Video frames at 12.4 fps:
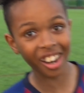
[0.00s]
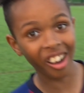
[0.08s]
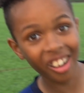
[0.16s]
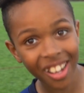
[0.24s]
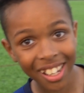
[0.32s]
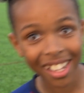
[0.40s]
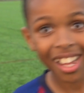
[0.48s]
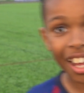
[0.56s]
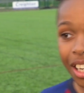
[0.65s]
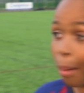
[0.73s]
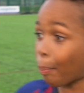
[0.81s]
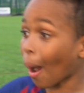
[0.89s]
now. know. Nah,
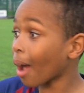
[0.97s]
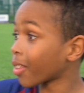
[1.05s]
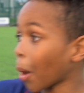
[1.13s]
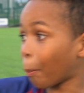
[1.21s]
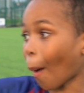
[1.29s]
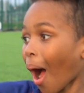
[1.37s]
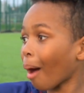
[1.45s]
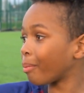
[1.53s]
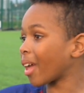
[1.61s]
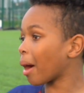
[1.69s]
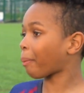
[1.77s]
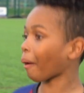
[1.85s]
decent, the man. the
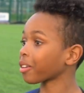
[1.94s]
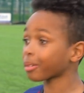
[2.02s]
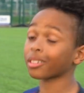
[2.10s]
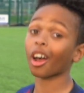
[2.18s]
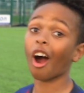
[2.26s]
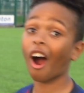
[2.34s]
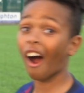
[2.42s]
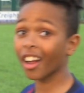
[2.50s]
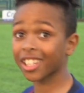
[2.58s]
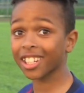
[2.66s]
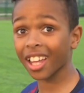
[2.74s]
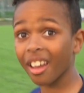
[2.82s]
bottom near post Oh, the
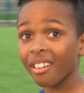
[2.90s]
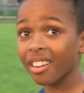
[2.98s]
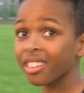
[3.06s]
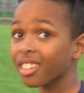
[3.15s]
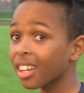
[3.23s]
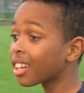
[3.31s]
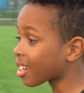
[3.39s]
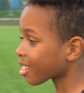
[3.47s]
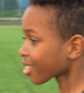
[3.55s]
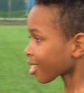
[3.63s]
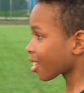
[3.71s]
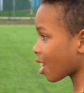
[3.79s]
bottom ones are tricky to
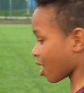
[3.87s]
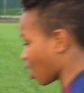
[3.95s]
save. No, oh,